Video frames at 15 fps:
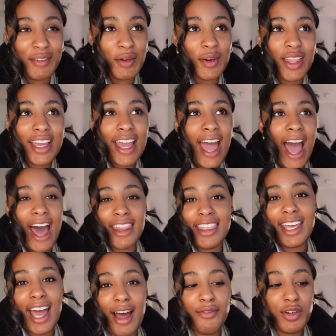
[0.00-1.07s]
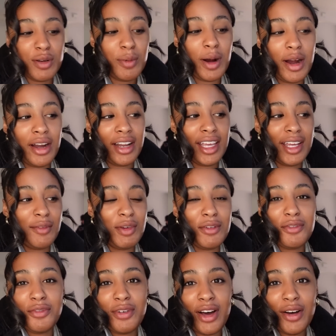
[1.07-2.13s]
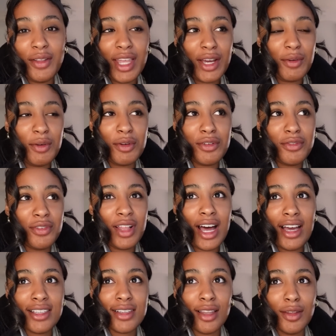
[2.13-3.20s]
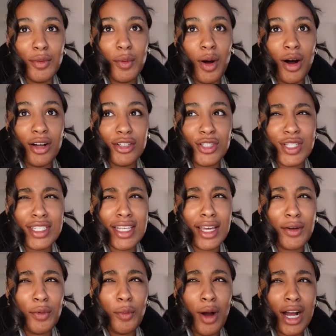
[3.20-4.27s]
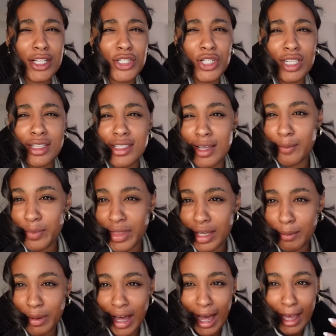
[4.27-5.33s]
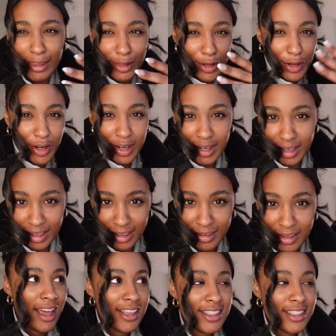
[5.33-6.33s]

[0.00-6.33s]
We were like at the after party and we felt like we were flies on the wall, just like watching something behind the curtain,